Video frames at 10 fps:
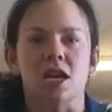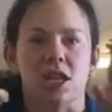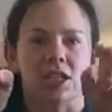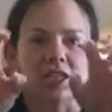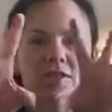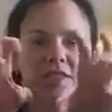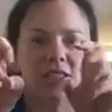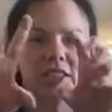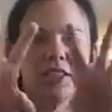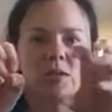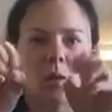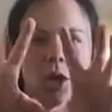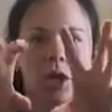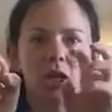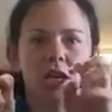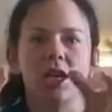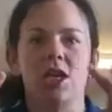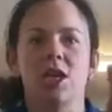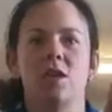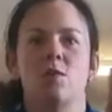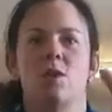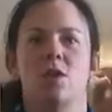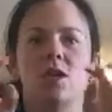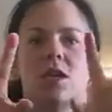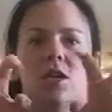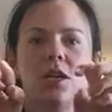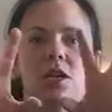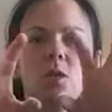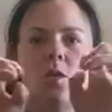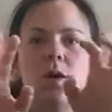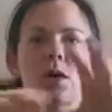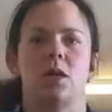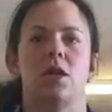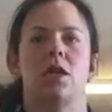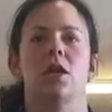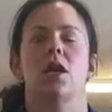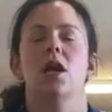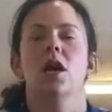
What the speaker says: Get your fingers working, working, working.